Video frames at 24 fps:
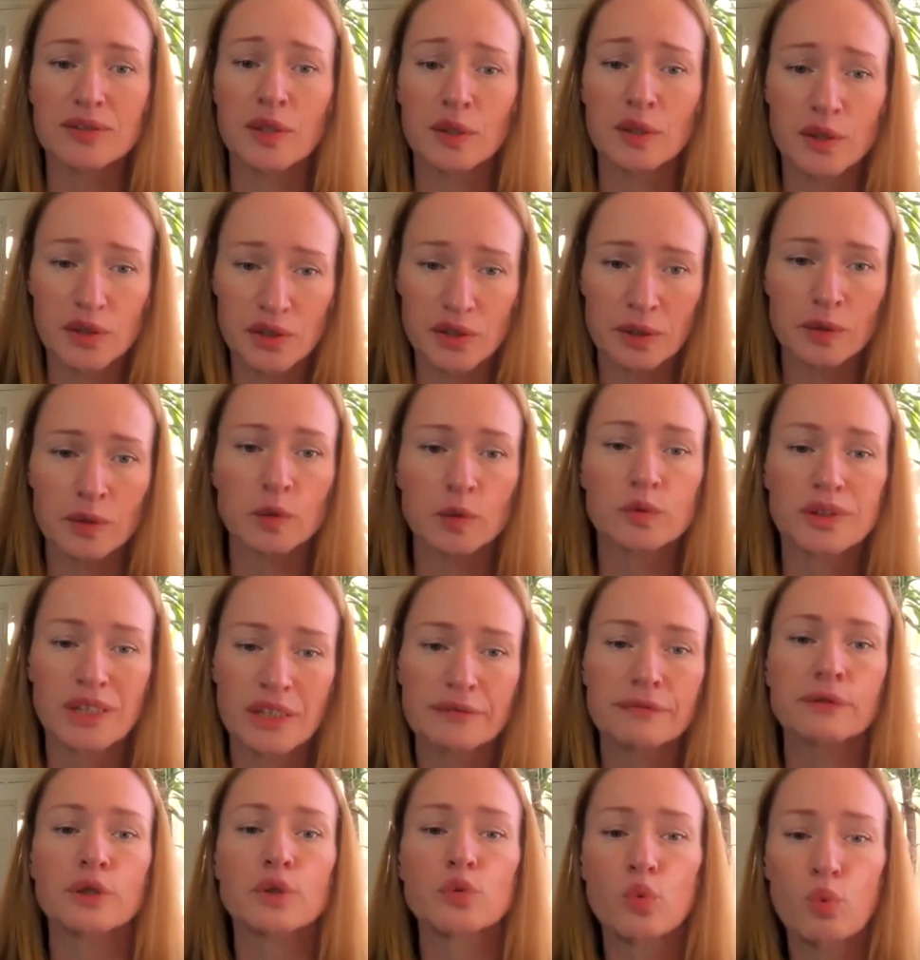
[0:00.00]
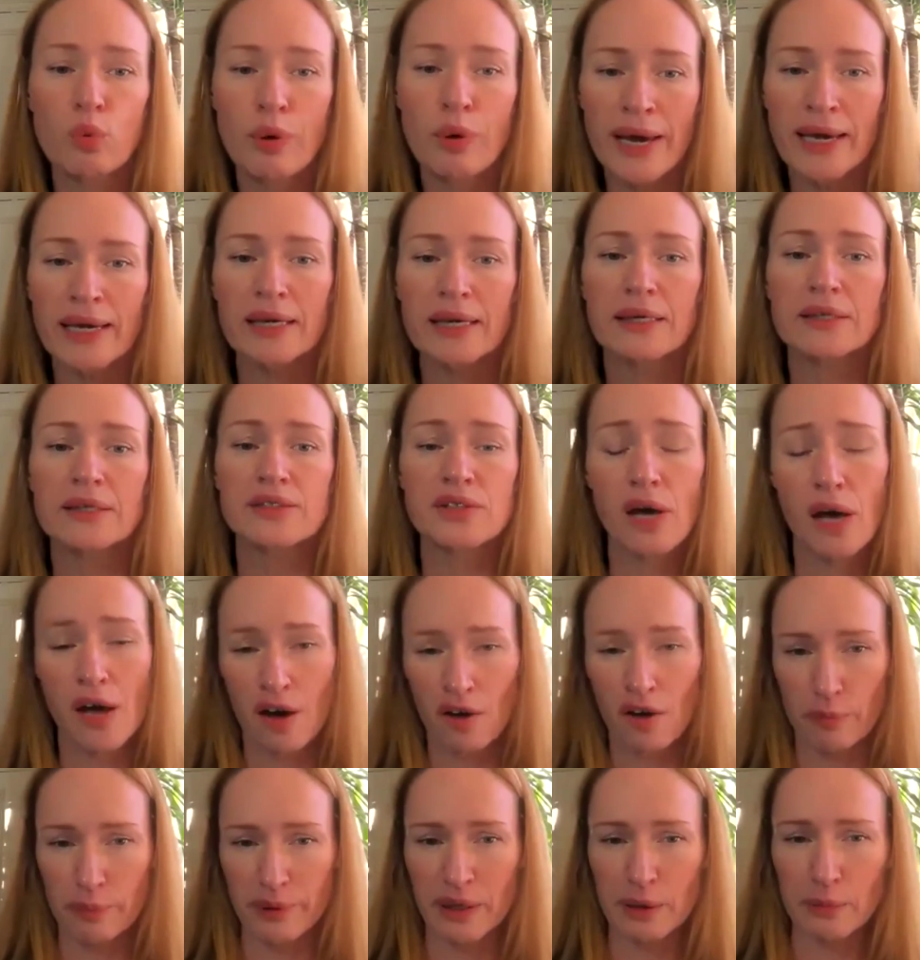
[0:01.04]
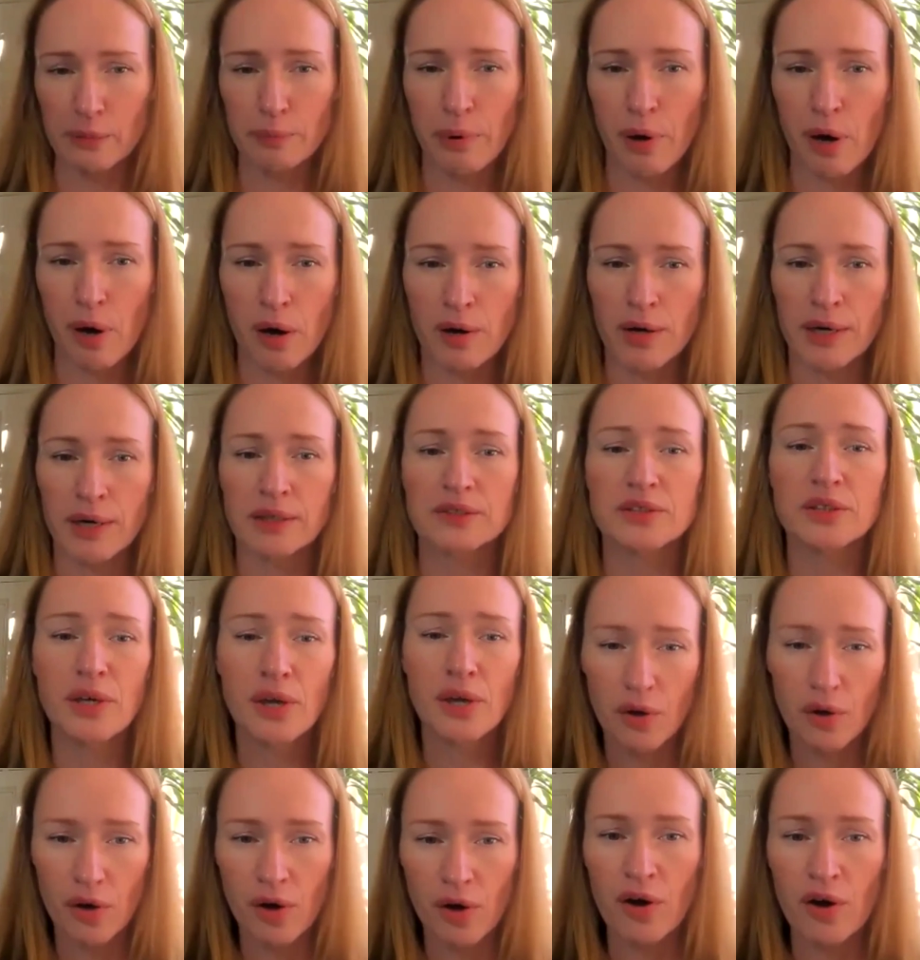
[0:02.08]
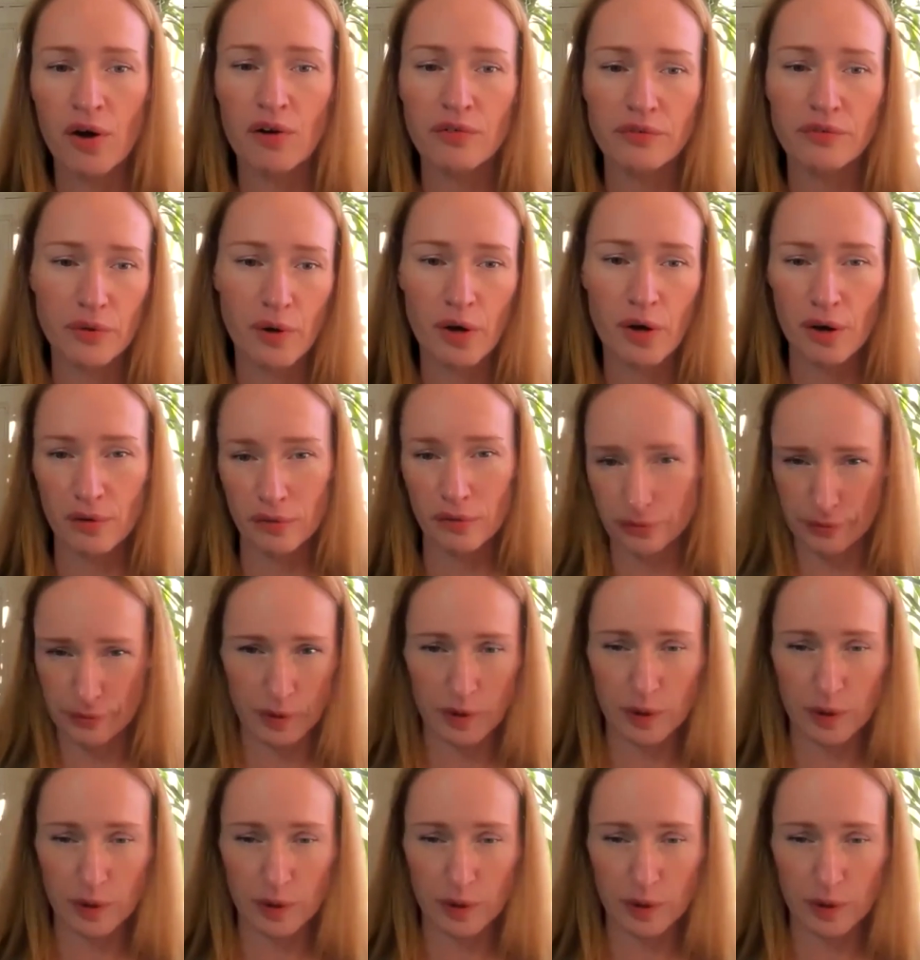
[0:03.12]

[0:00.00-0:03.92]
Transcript: there are still different ways of being part of